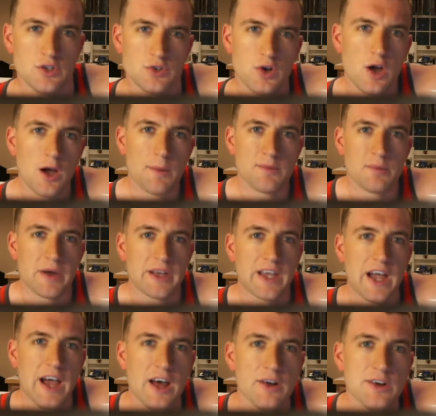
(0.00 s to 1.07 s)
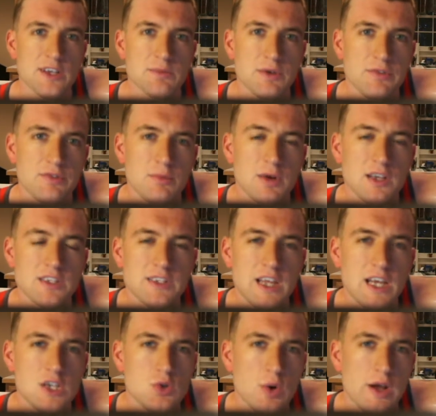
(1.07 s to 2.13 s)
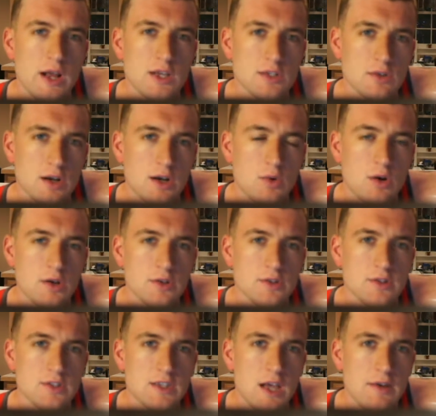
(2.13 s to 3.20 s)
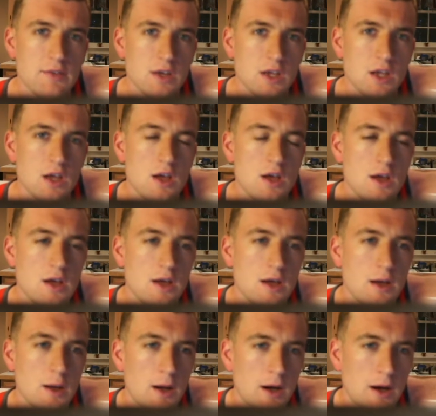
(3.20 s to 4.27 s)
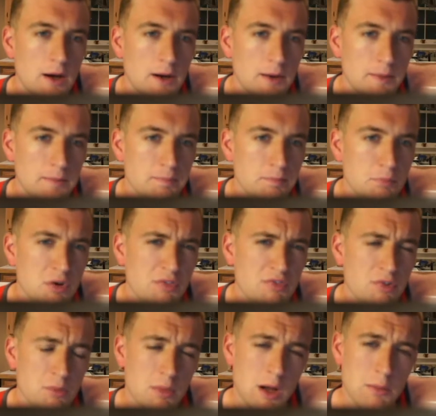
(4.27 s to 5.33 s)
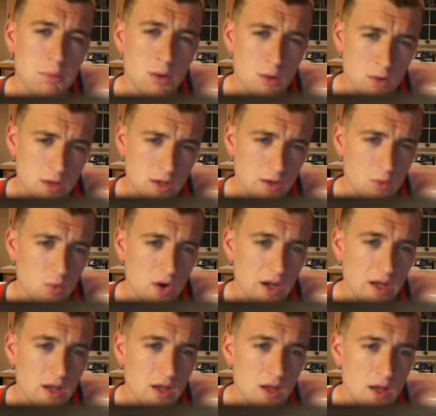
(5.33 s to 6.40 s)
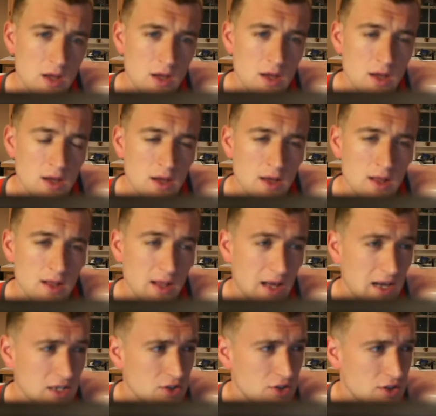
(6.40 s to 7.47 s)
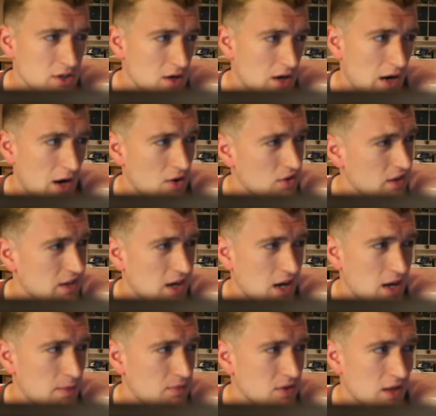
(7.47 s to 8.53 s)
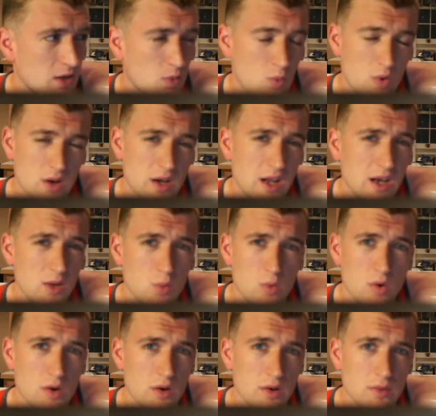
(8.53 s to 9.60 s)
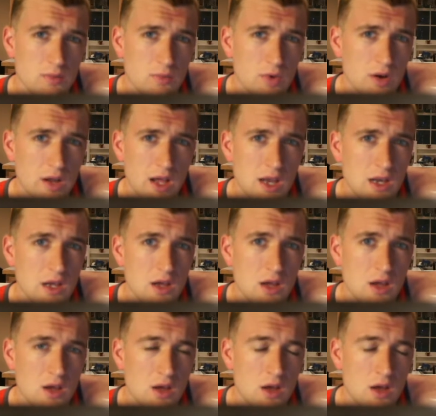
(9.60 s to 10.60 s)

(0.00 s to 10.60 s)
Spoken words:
So I upped my calories, but for my stage weight I was around 170. But for my bulking weight, last year I only got up to like 181, 180.